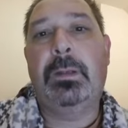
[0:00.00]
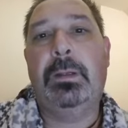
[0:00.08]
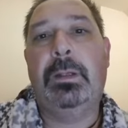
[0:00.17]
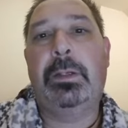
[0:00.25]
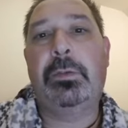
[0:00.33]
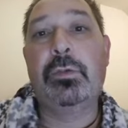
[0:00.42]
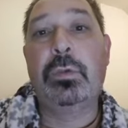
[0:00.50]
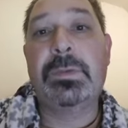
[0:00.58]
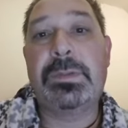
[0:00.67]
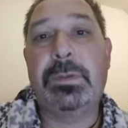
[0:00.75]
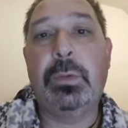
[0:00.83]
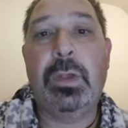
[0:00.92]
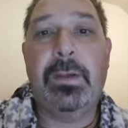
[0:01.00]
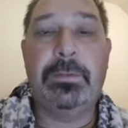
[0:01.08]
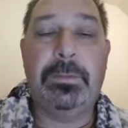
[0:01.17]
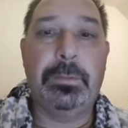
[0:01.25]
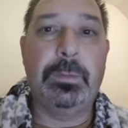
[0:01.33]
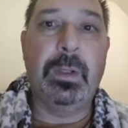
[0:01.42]
rules you have
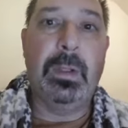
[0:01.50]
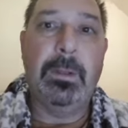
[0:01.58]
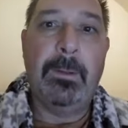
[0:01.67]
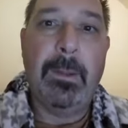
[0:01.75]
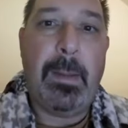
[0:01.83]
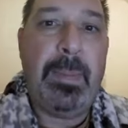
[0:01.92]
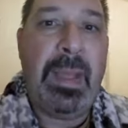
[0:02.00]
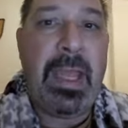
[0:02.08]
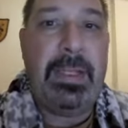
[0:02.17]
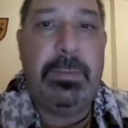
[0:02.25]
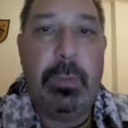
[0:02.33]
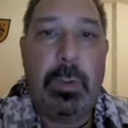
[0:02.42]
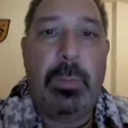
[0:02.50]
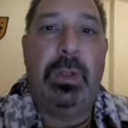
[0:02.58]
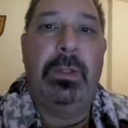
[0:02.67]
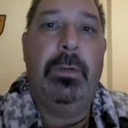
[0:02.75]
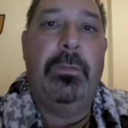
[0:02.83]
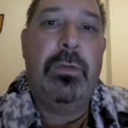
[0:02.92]
to apply to your
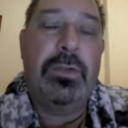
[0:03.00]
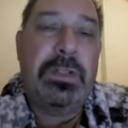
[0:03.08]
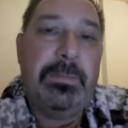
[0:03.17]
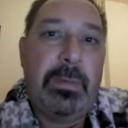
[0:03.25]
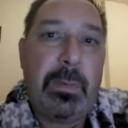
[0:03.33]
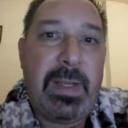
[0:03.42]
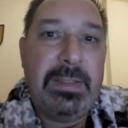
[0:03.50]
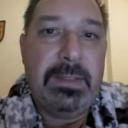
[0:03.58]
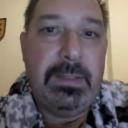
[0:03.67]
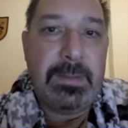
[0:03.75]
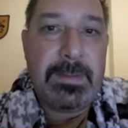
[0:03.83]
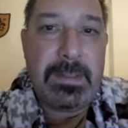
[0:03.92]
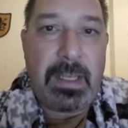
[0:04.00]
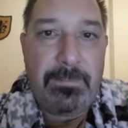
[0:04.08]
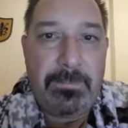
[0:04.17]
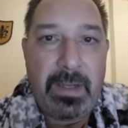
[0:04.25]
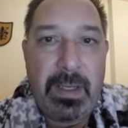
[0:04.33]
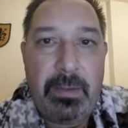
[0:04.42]
world. Of course, if you're writing a
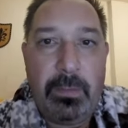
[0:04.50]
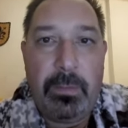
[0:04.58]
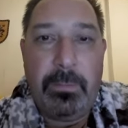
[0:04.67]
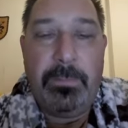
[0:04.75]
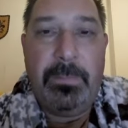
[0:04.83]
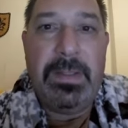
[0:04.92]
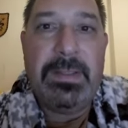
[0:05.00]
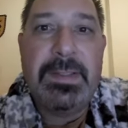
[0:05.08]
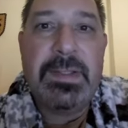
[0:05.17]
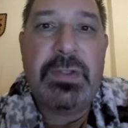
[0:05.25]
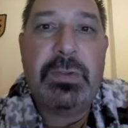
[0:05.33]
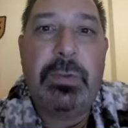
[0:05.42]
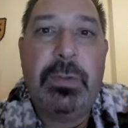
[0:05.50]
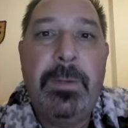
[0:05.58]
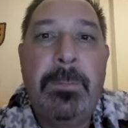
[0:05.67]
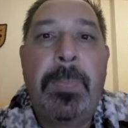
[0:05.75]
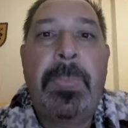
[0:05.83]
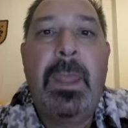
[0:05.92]
sci-fi or fantasy story,
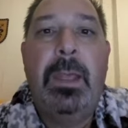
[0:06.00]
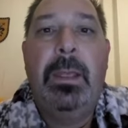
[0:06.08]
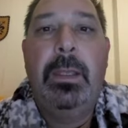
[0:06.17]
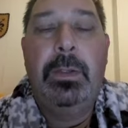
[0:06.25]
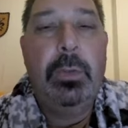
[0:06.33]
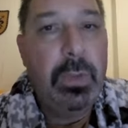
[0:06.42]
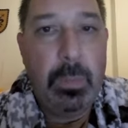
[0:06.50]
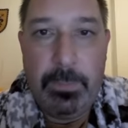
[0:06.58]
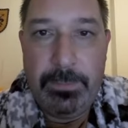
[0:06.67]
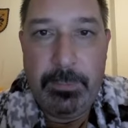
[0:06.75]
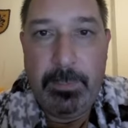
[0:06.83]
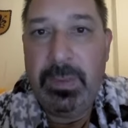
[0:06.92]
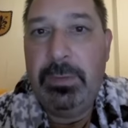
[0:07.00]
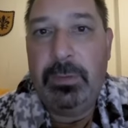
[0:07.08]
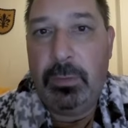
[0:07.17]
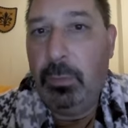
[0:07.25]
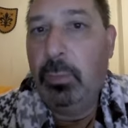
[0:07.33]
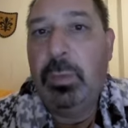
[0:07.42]
you will want to build
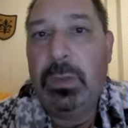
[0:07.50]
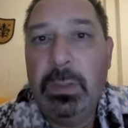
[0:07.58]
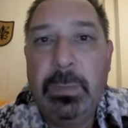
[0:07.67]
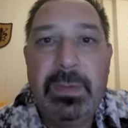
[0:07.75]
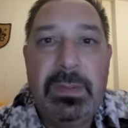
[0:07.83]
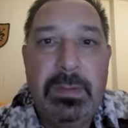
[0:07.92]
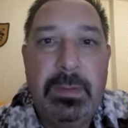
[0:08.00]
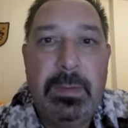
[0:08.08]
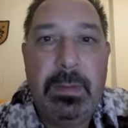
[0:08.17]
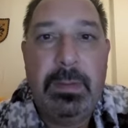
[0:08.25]
your own world with